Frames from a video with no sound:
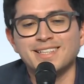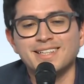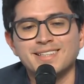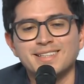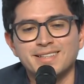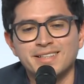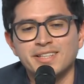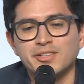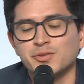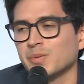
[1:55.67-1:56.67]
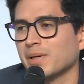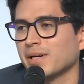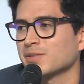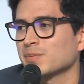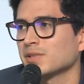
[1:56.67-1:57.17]
And here to the
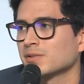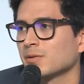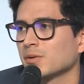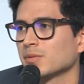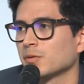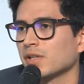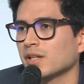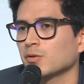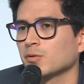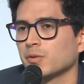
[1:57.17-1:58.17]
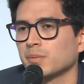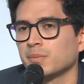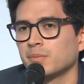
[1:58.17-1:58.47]
Paris Peace Forum to thank you for